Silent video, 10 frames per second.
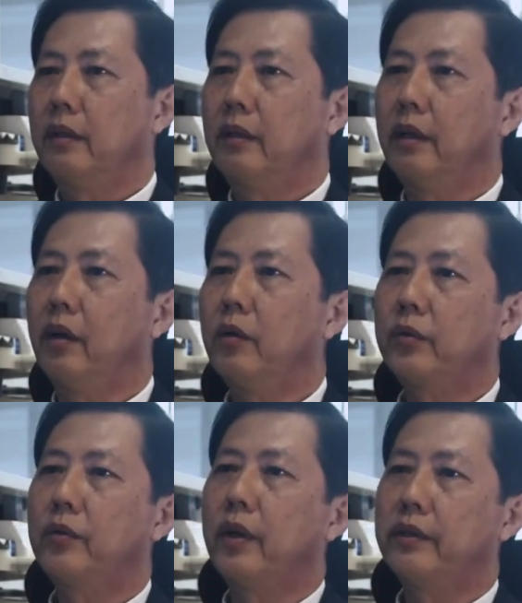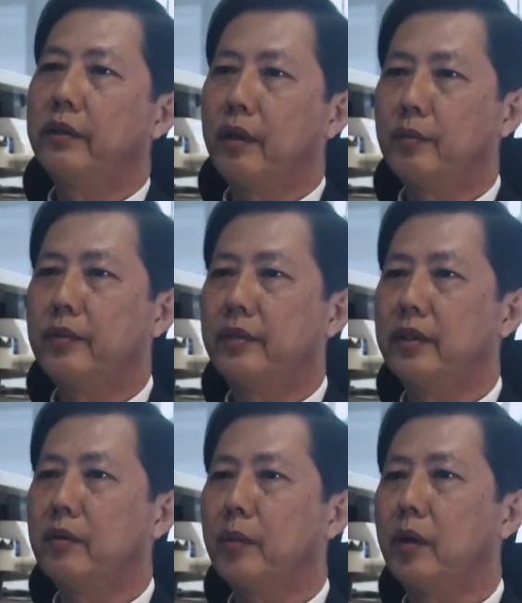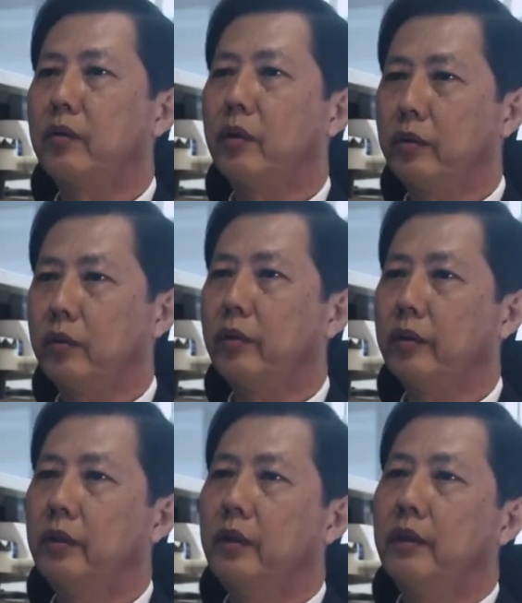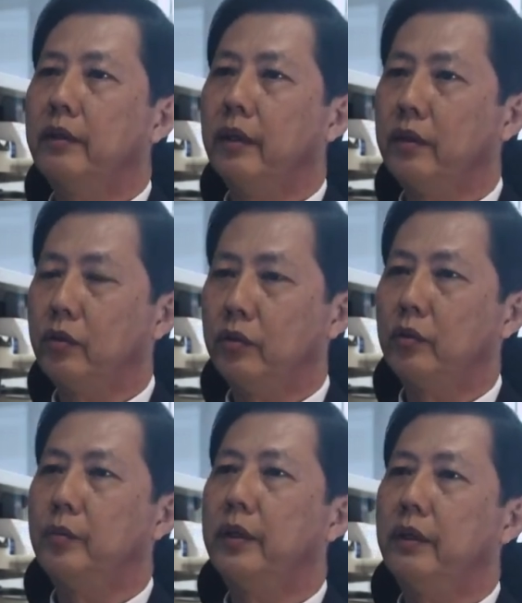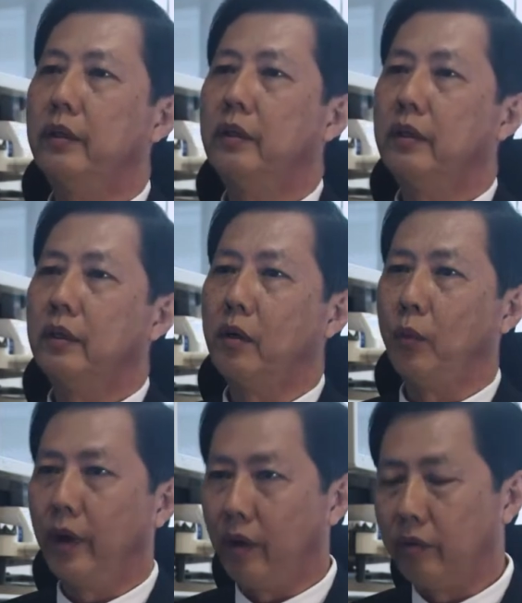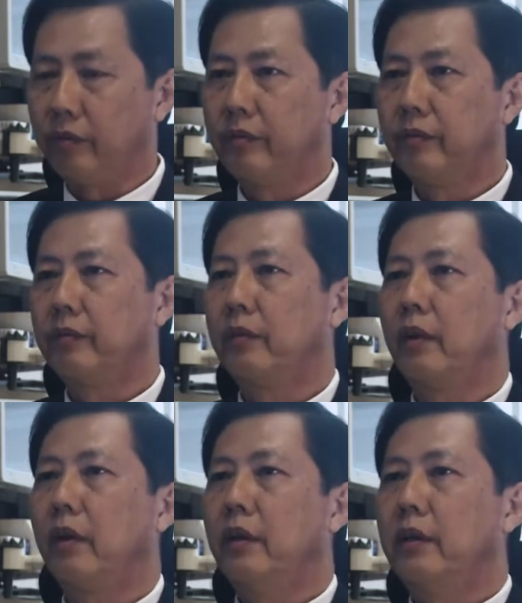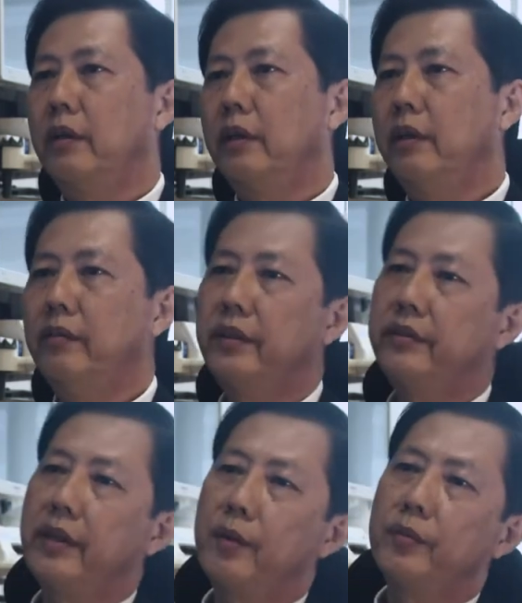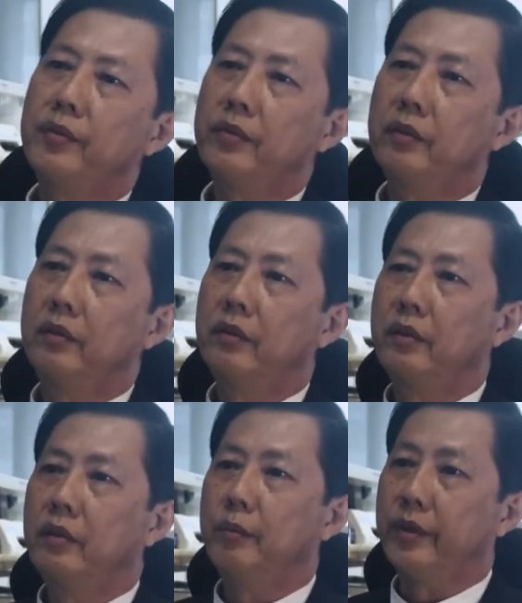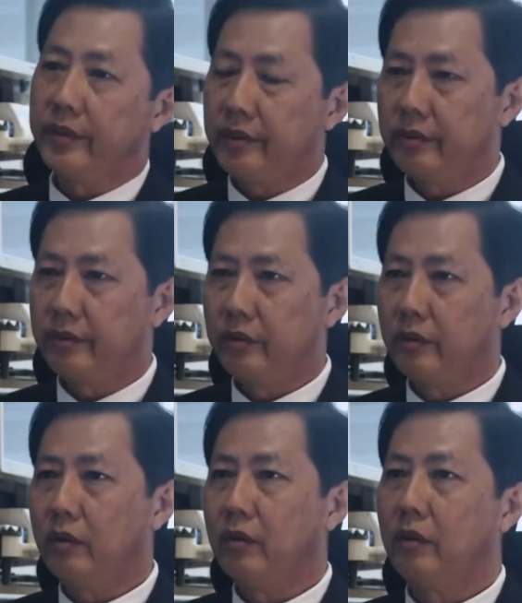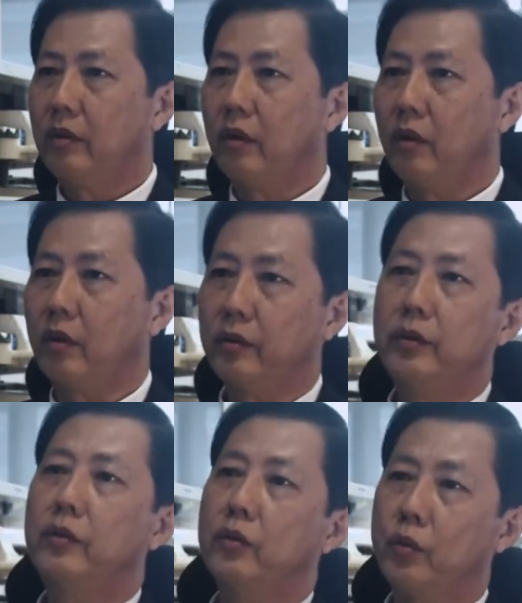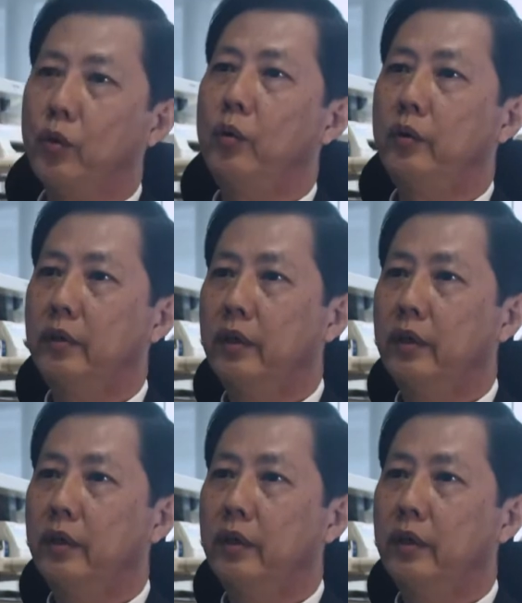There are also other lumps in the mouth or throat that you should be aware of. If these lumps persist or continue to grow,